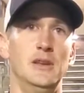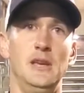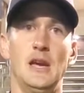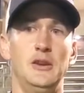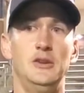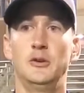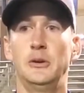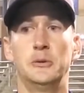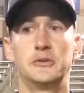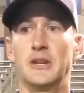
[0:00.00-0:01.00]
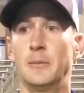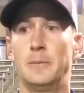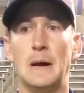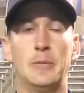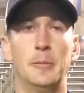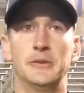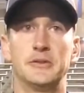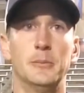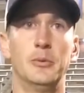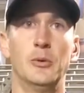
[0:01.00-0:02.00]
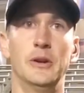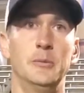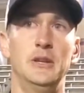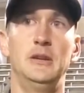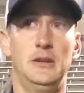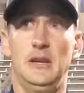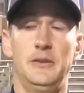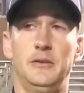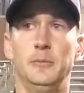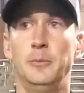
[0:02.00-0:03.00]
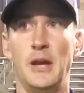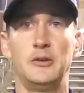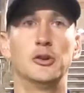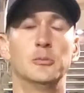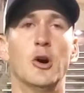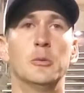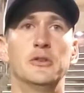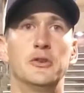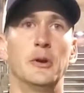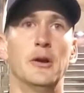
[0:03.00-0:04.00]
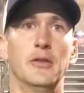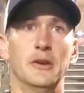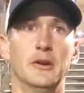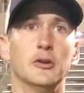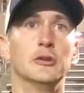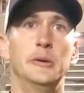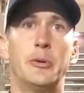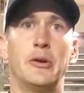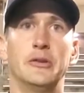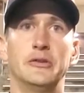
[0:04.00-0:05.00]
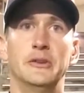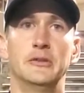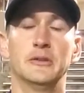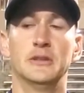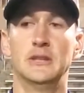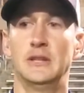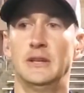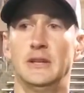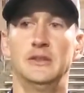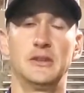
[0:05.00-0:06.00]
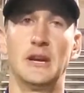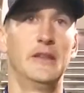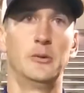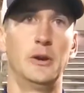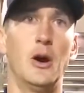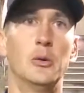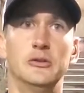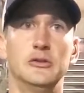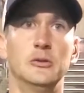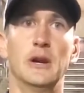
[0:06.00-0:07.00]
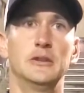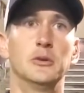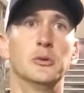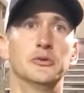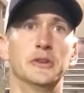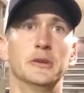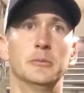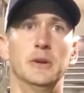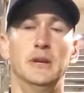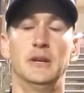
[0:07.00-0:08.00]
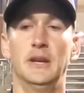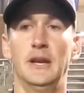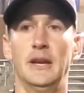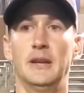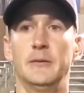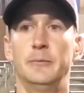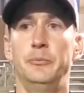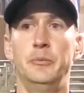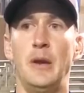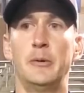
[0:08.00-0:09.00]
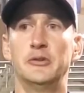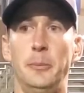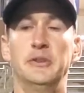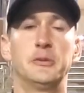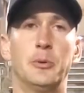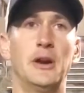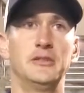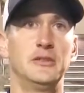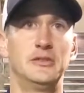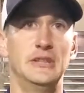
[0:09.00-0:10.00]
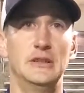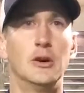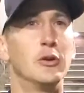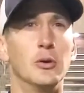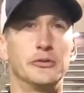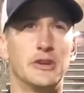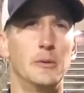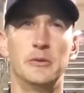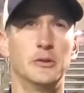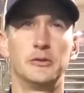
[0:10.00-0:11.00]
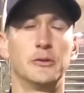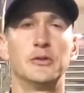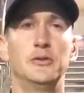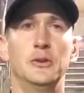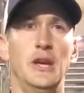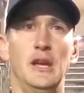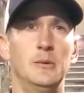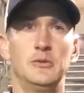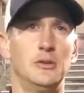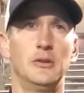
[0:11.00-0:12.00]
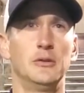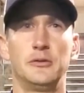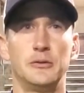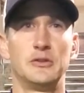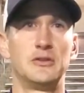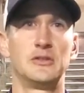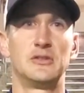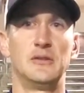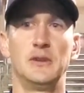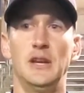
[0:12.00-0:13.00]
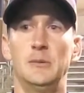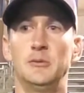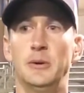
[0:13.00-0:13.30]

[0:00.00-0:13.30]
Yeah, you knew he was going to pop up at some point. I mean, he had good moments throughout the early part of the season. He's a guy that we always knew had goals in him. And maybe it was a bit surprising to see no goals come in those first few games, those first 6-7 games.